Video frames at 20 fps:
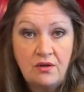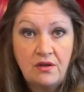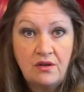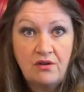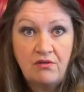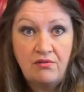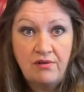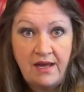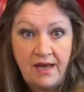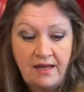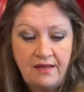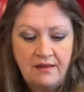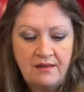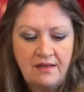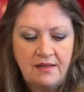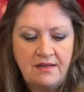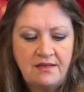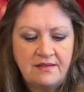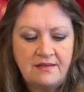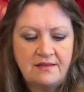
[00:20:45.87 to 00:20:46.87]
create
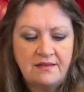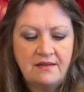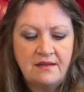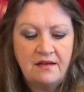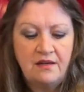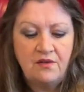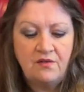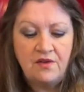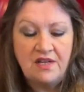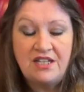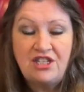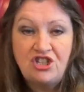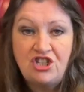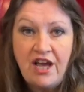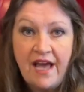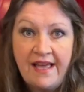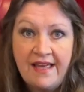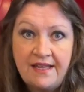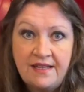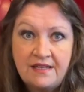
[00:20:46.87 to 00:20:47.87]
these lovely
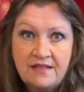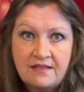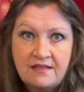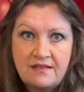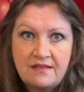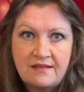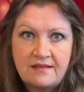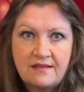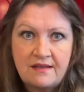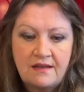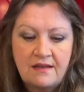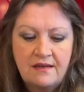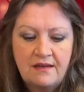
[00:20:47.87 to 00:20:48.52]
chains.